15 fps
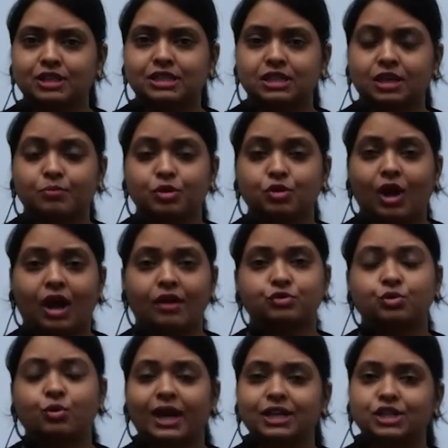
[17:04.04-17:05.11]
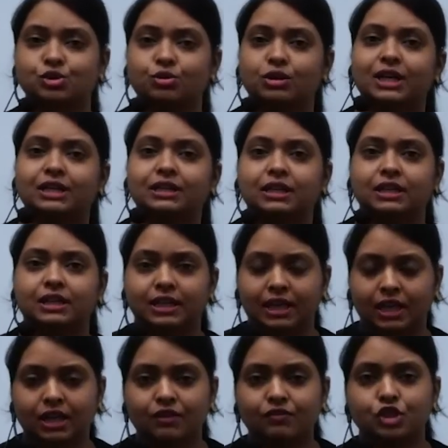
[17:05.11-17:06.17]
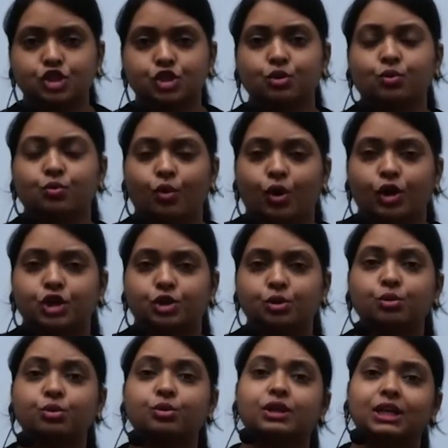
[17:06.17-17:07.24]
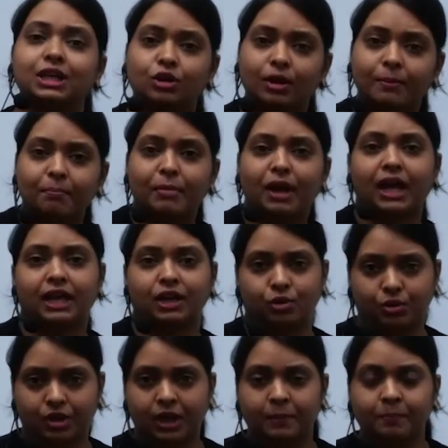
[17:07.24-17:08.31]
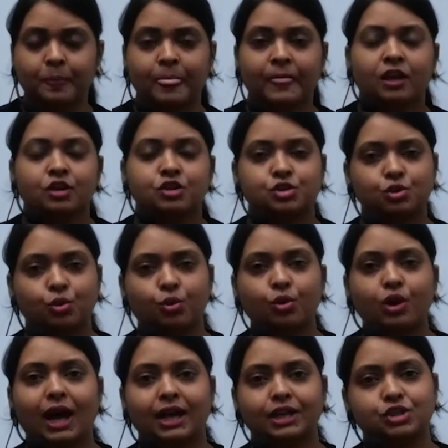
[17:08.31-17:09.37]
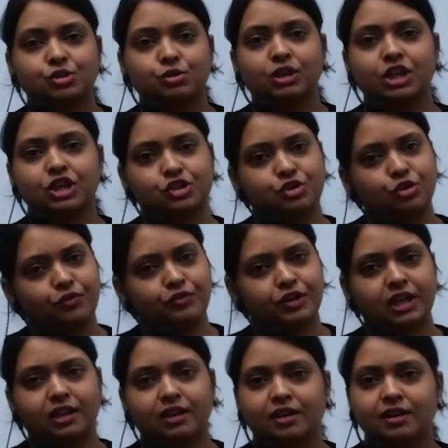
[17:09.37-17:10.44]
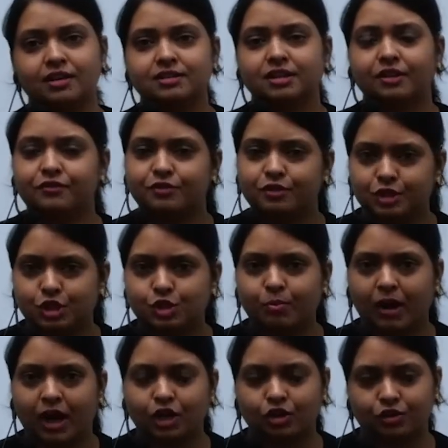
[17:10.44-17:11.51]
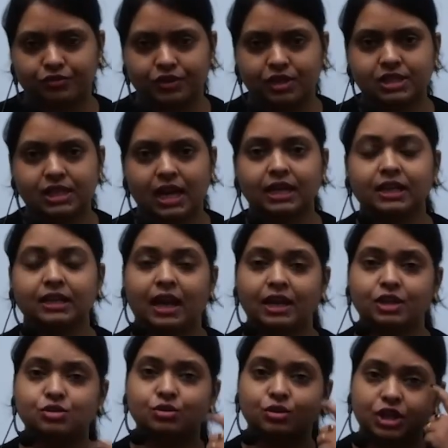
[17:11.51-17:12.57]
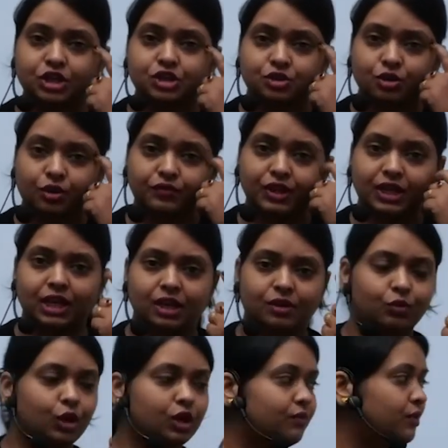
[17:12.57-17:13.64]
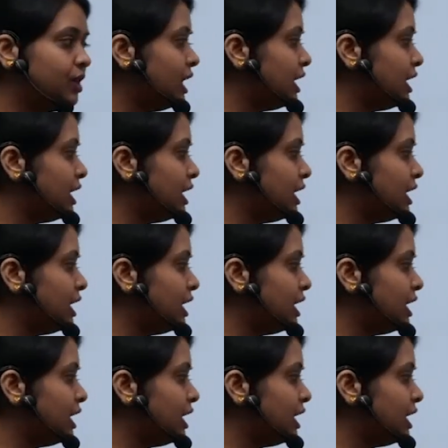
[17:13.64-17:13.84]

step, you have to isolate the DNA which you want to recombine. Okay, so isolation of DNA is the first part of this, and in isolation of DNA, what we are